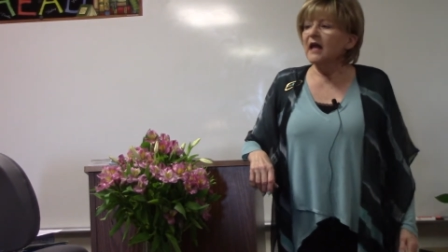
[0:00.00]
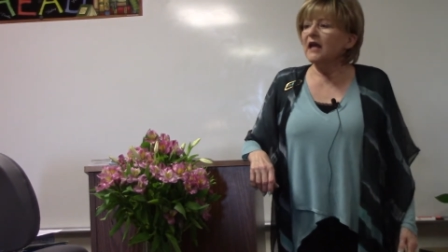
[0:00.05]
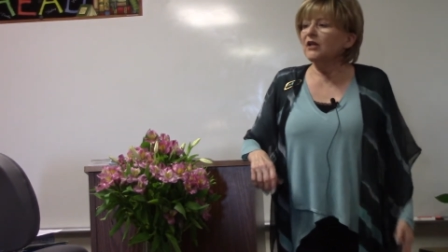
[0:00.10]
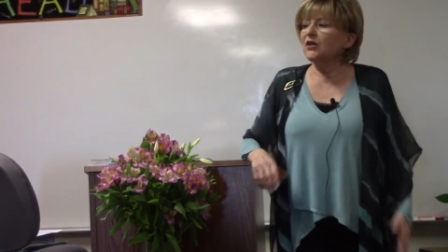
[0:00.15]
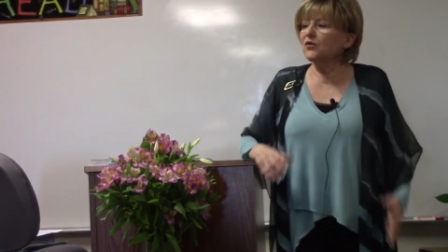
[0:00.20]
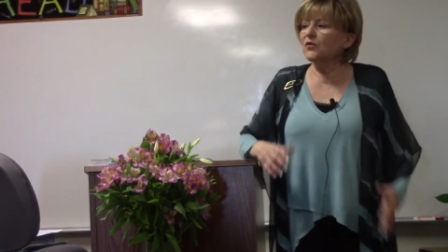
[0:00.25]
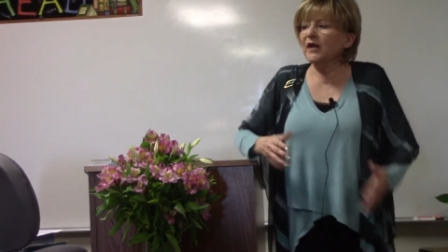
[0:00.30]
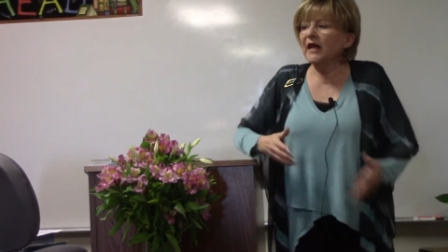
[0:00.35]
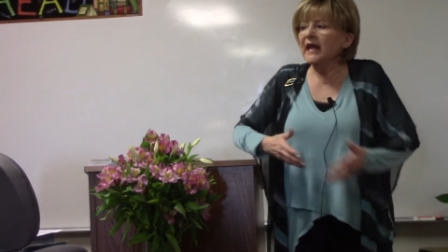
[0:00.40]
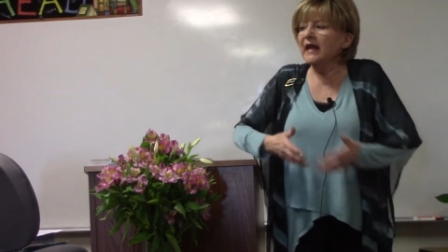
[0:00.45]

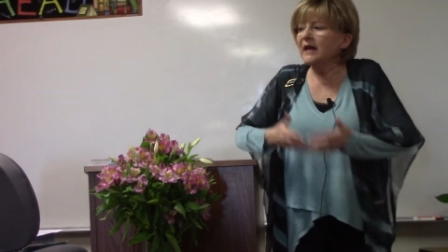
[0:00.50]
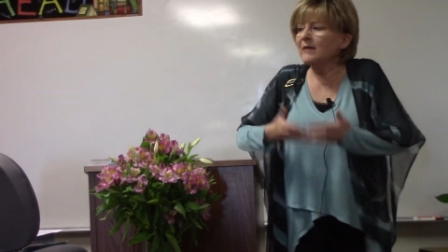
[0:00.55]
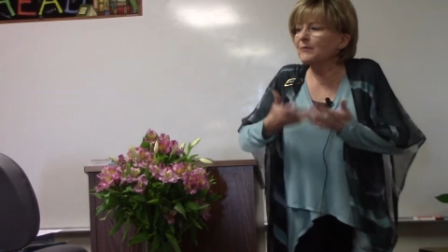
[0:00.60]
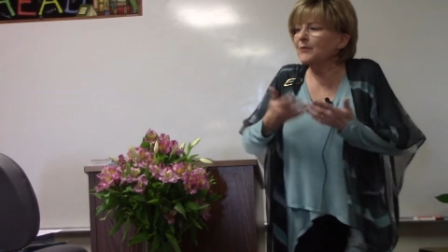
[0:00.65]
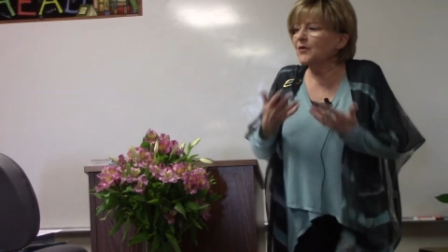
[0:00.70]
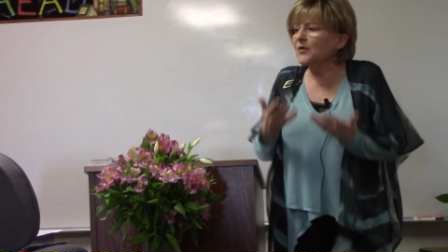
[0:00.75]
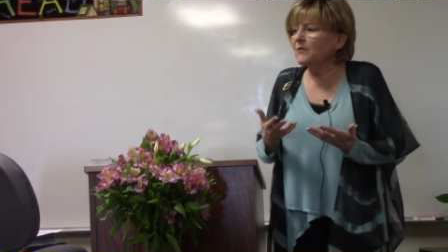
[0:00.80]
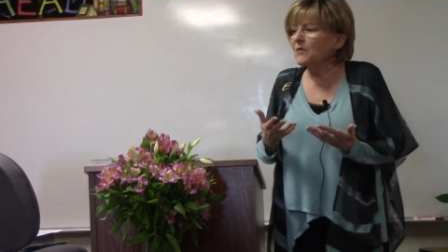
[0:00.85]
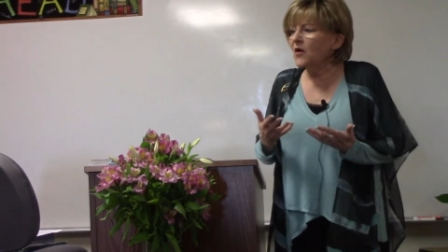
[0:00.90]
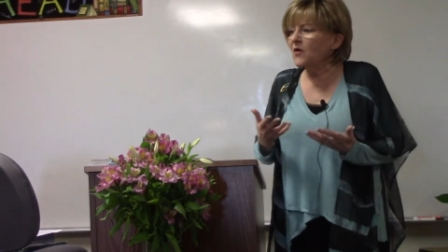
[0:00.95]
you can't
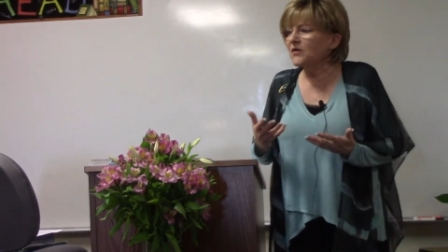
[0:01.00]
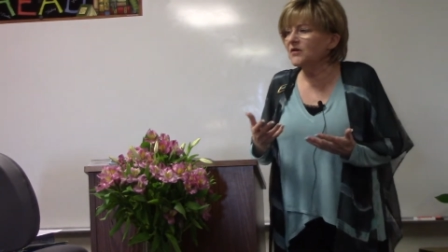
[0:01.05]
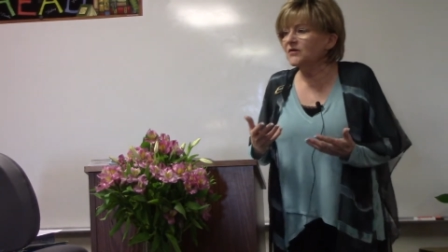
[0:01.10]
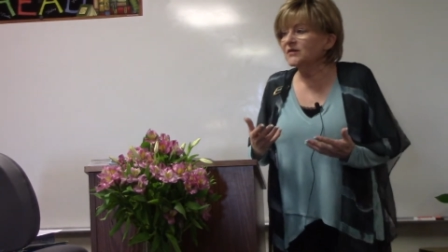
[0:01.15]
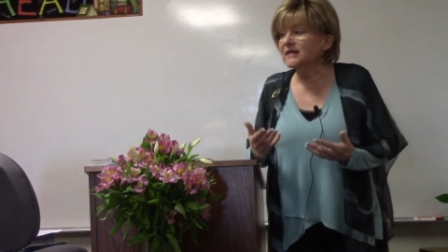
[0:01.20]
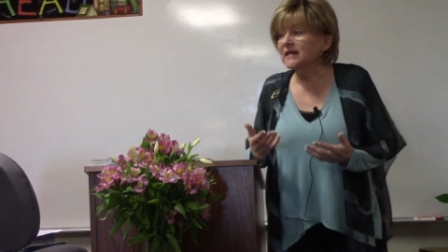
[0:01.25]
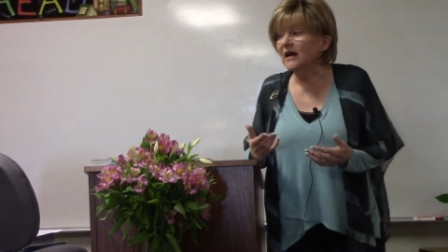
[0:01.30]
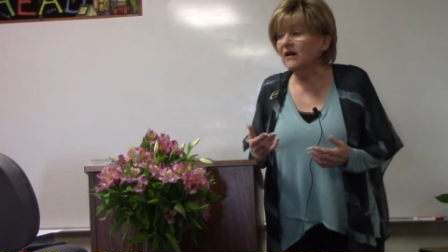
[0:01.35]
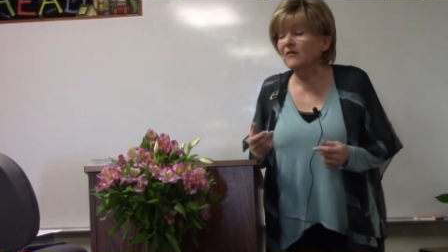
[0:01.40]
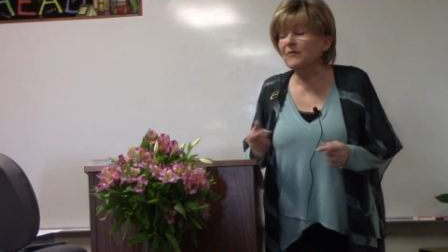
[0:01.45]
promote
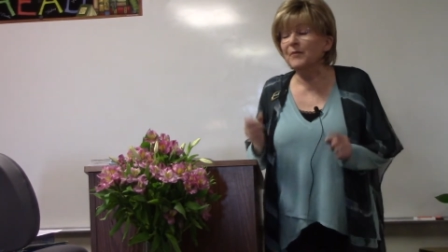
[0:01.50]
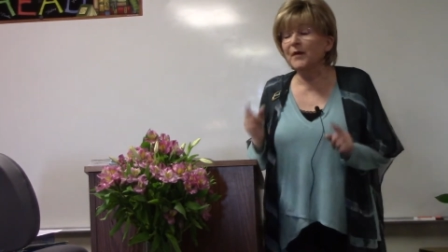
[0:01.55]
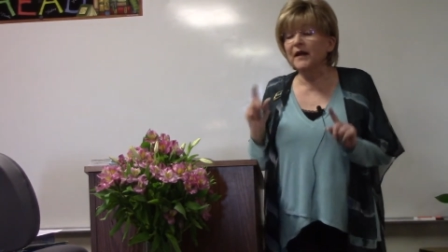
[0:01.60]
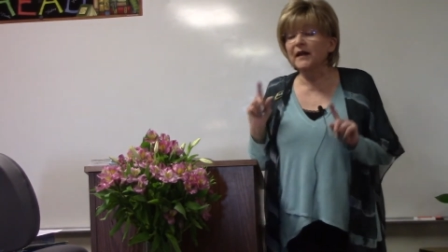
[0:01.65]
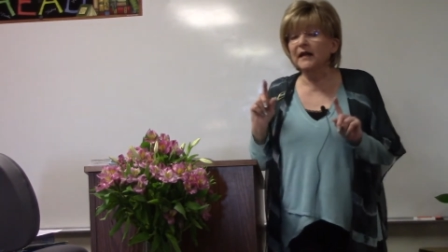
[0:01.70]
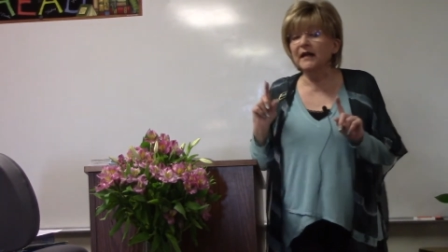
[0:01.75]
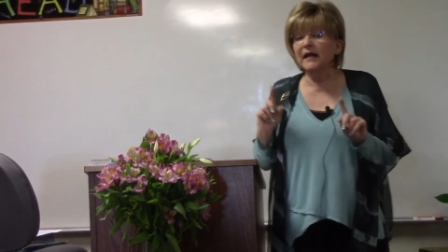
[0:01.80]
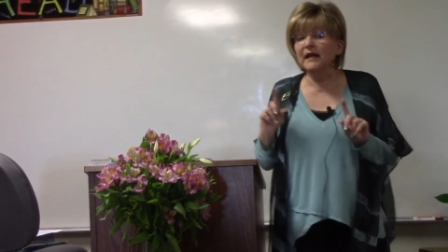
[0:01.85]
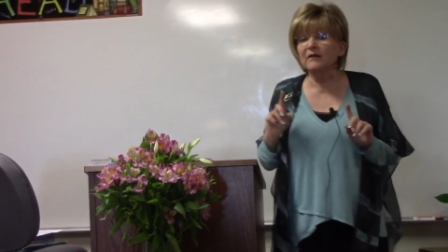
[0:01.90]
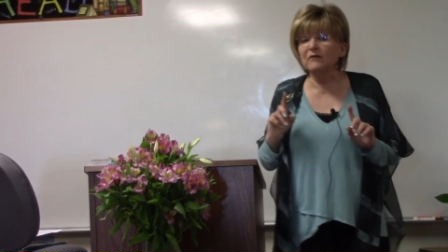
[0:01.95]
yourself
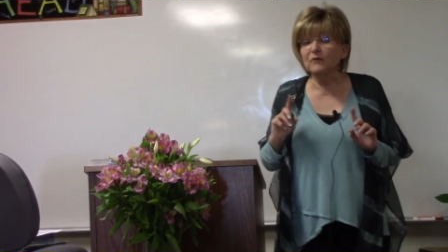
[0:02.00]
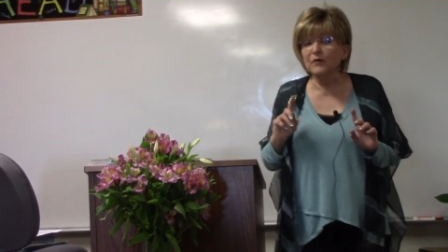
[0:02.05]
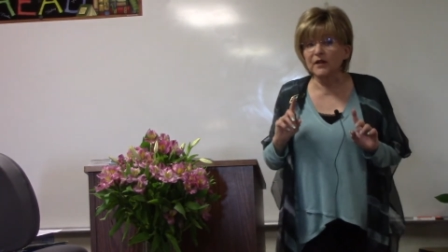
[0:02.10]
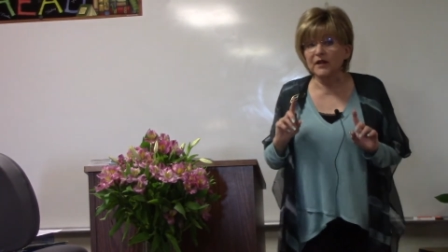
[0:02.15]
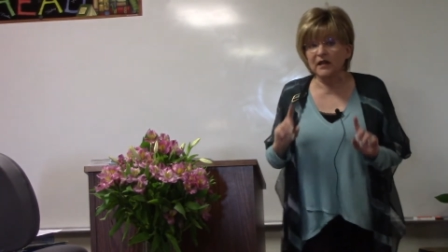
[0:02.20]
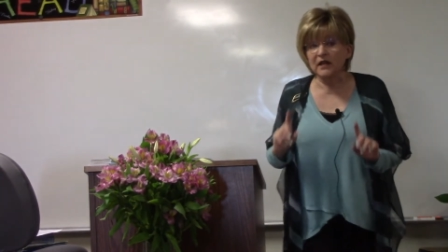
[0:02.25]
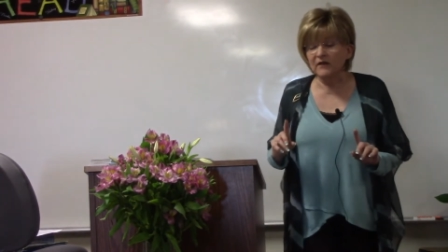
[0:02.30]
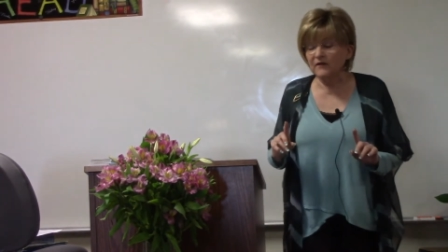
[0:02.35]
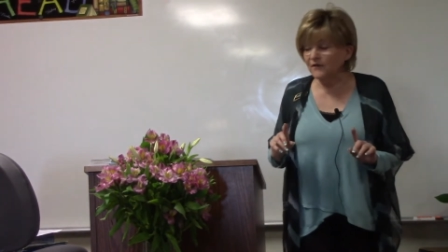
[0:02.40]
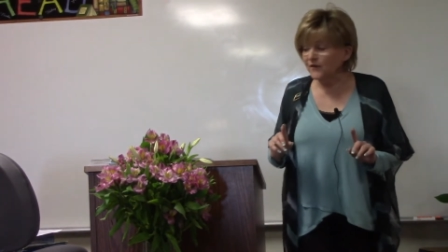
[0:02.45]
but
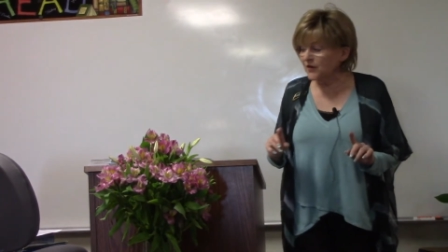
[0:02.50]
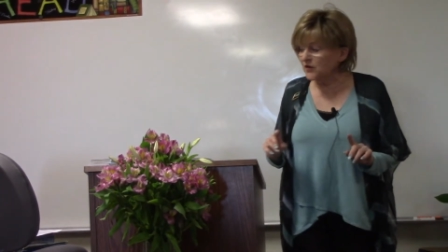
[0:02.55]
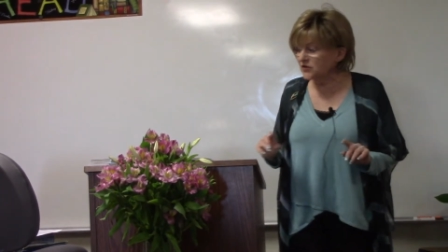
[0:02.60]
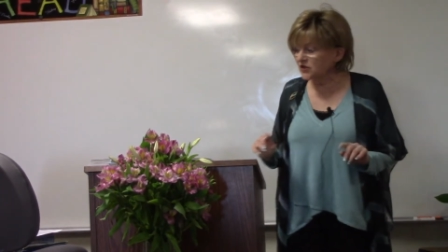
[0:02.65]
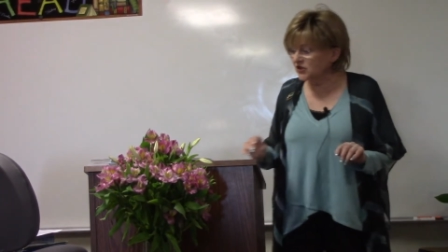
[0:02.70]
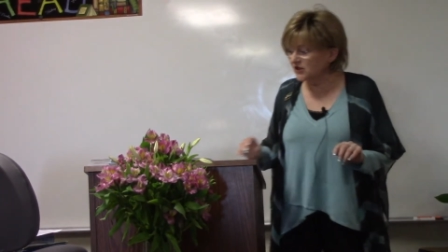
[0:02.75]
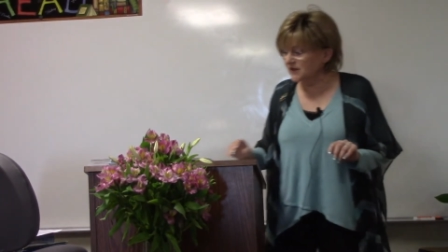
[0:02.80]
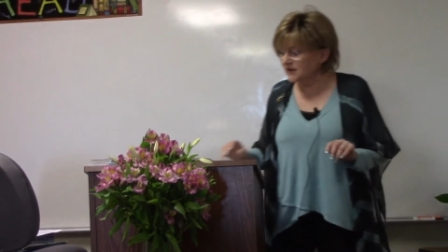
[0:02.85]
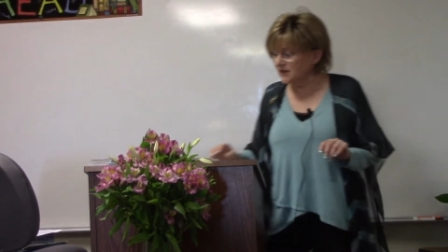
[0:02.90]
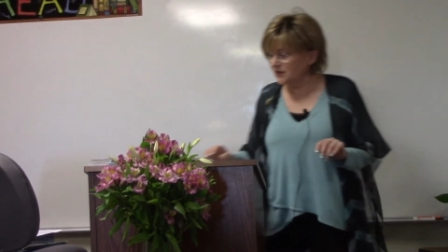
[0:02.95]
with Confucius